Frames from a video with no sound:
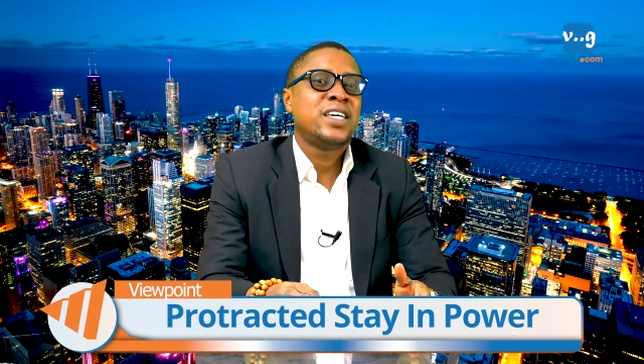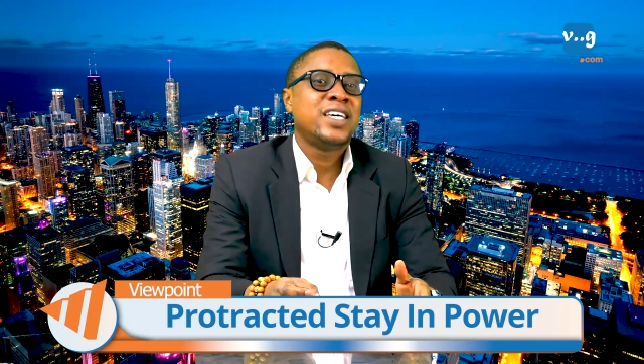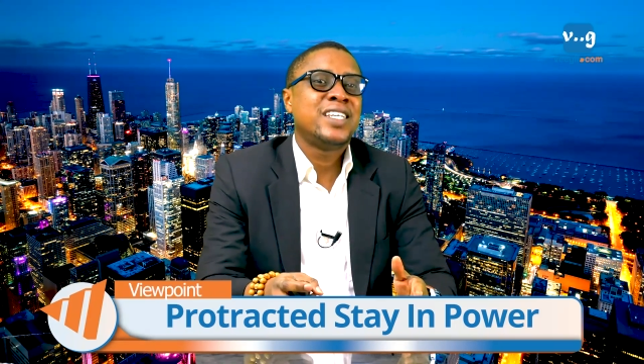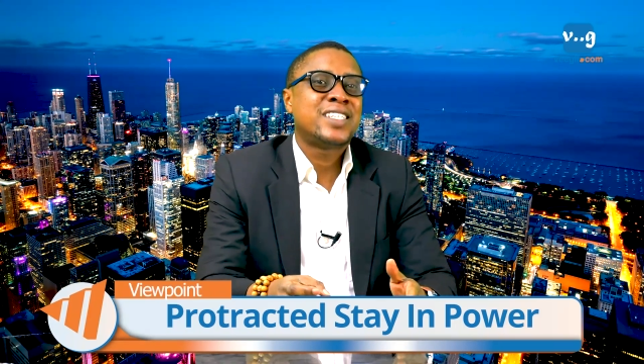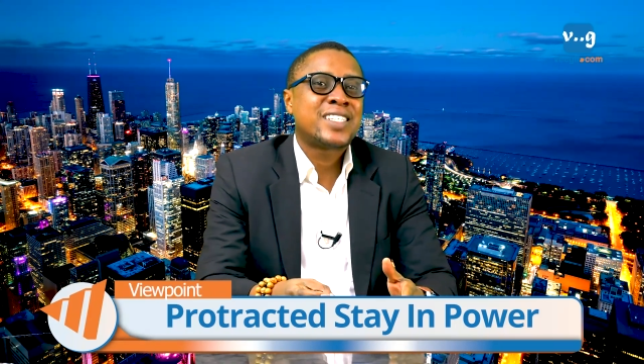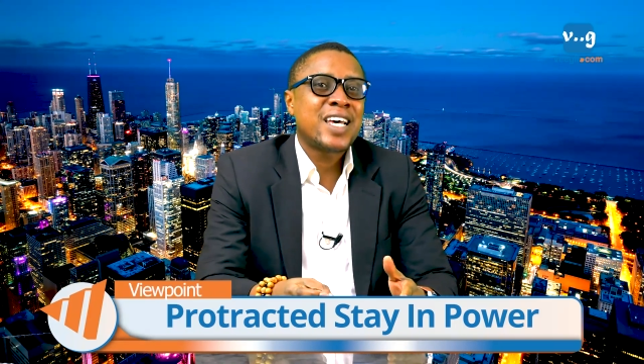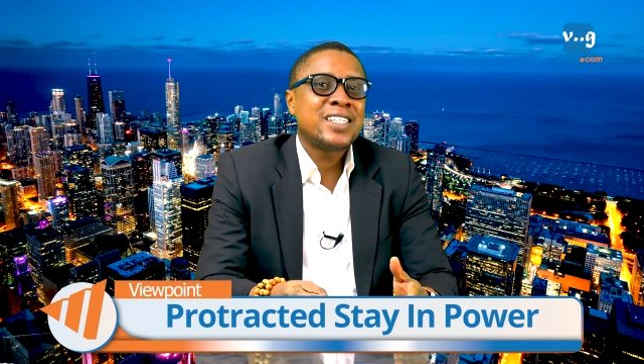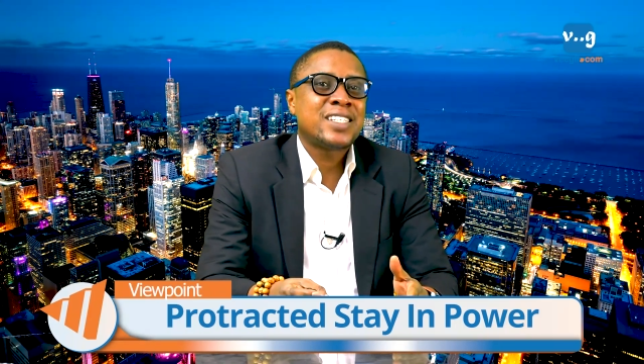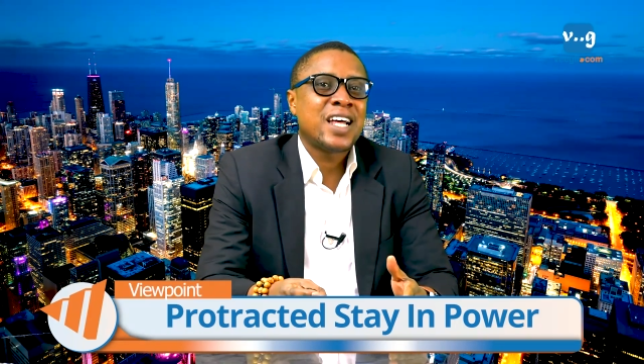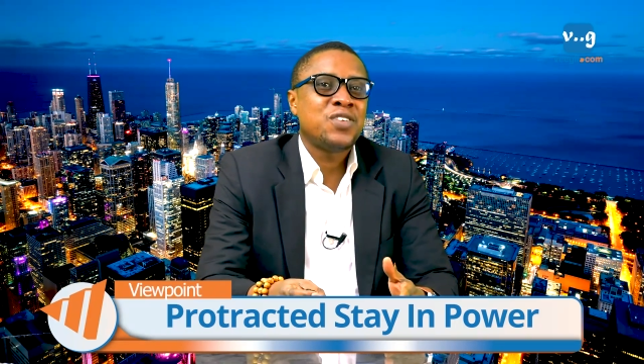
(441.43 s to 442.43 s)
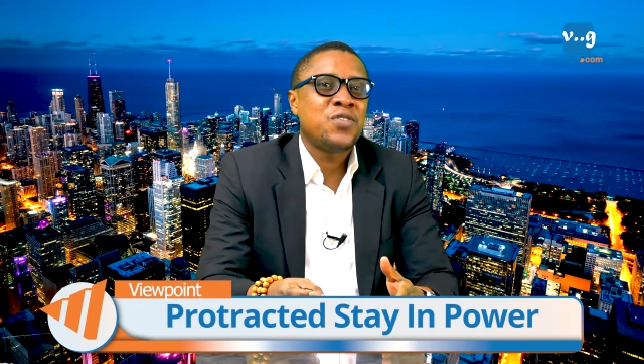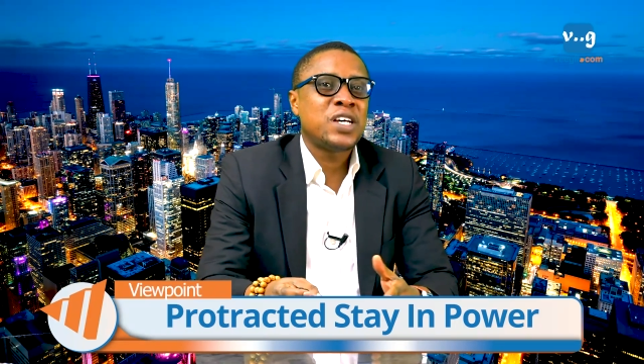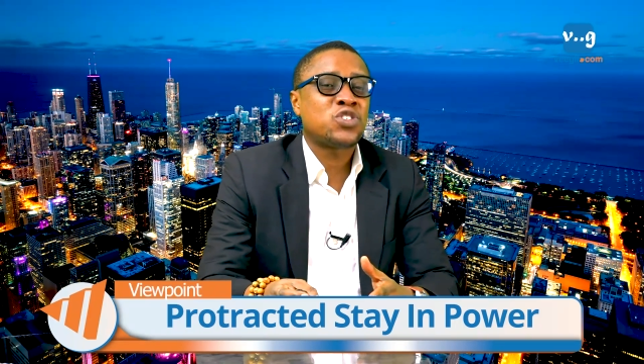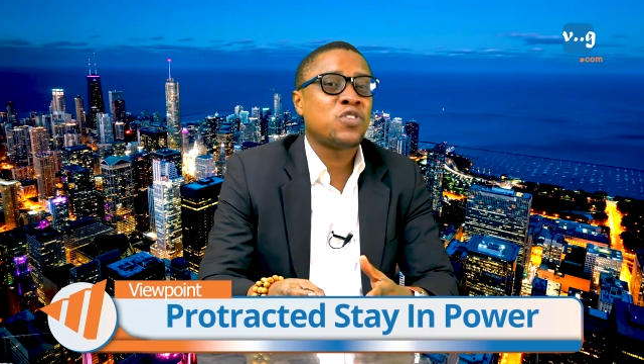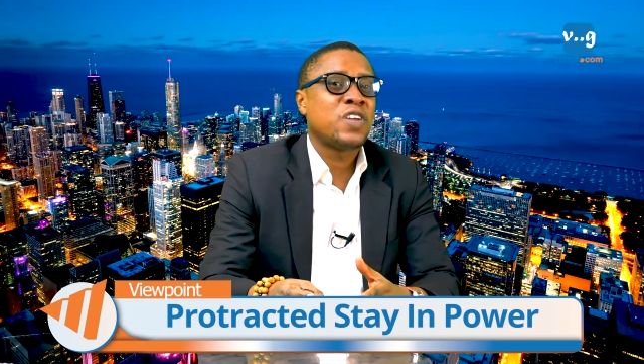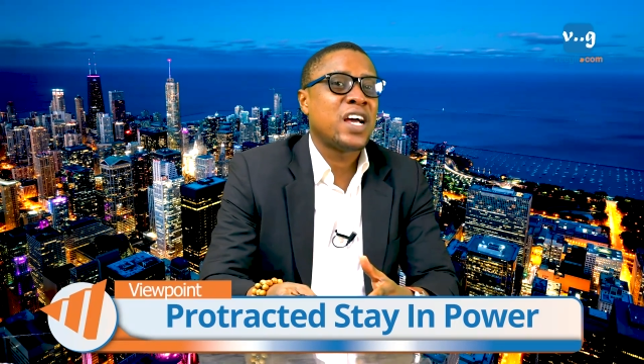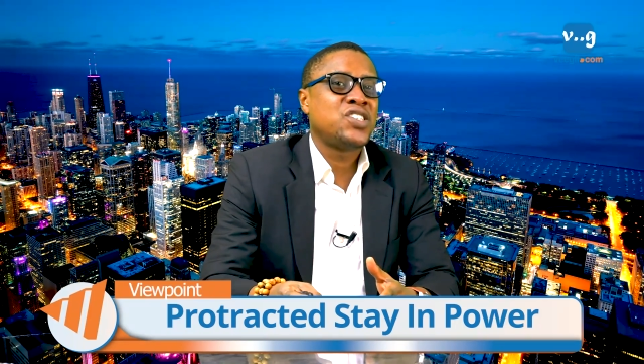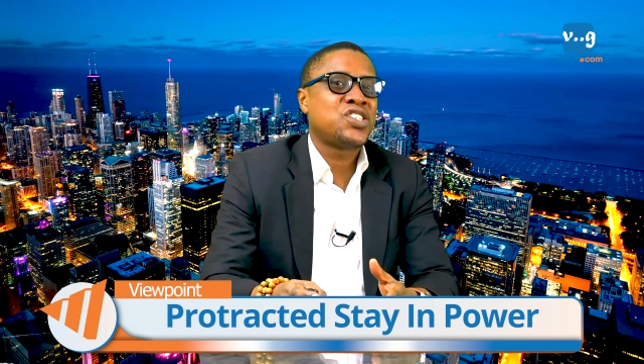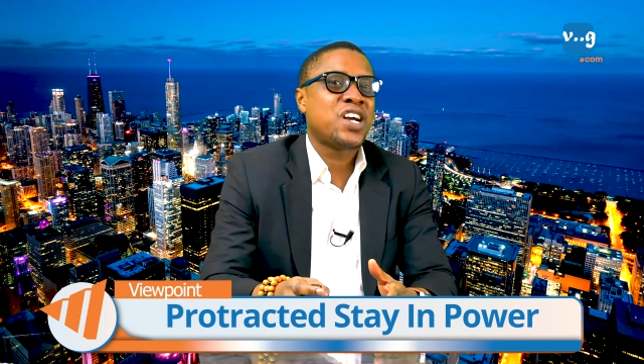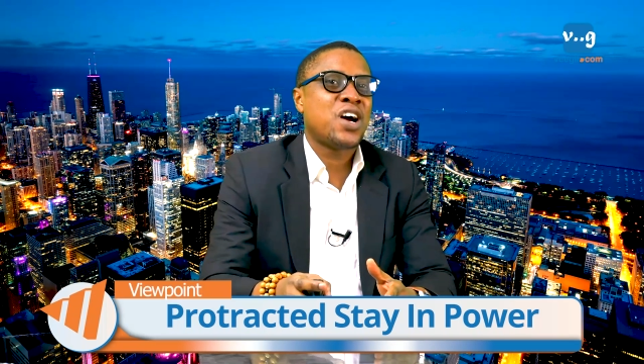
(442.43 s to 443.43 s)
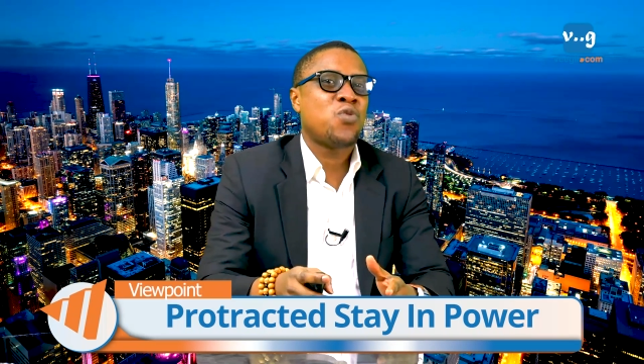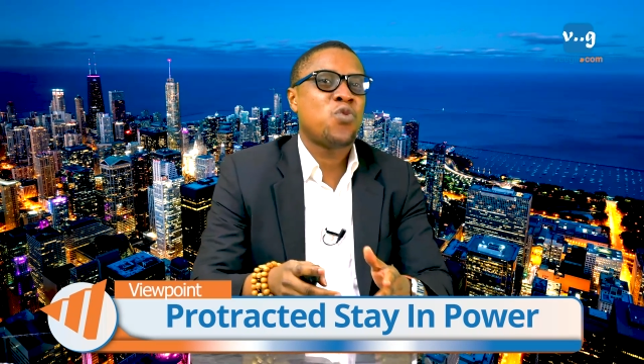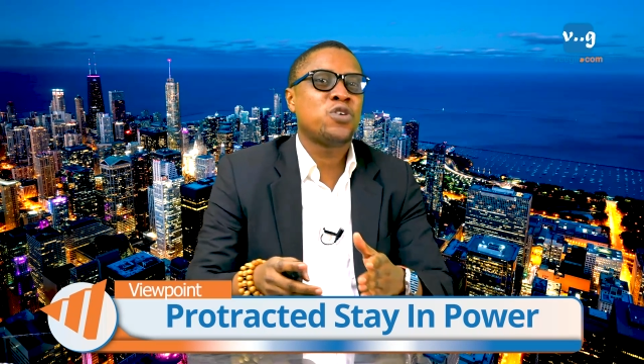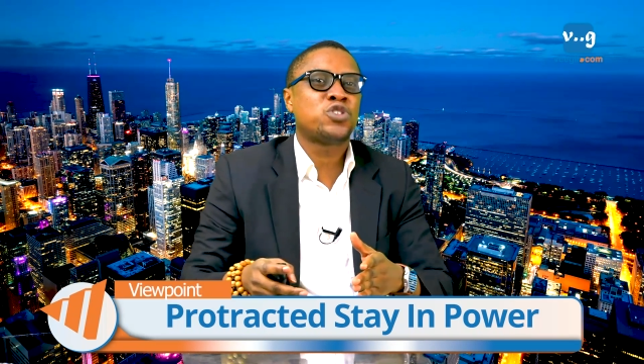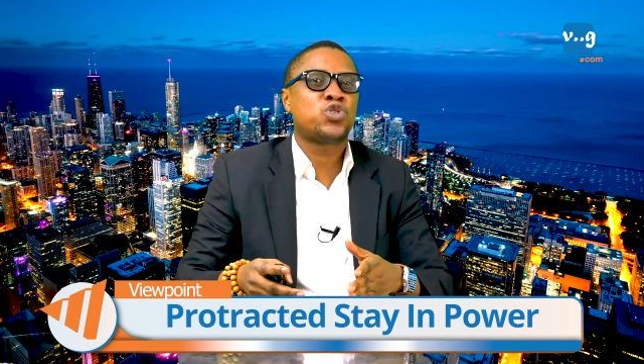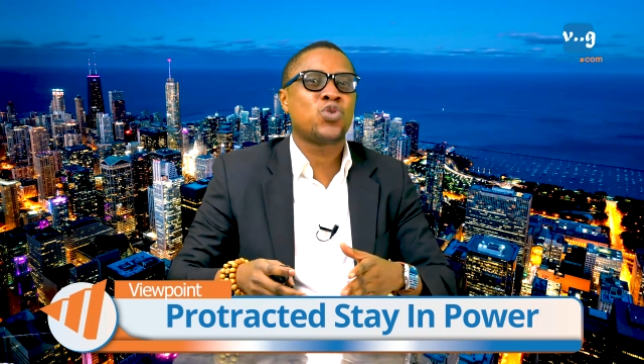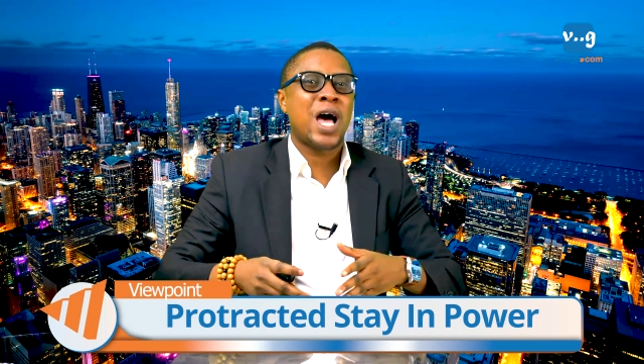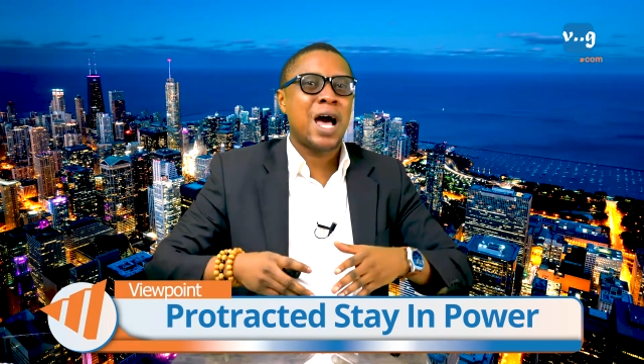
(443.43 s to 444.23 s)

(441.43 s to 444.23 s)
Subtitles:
incensed that the rest of Nigeria wants to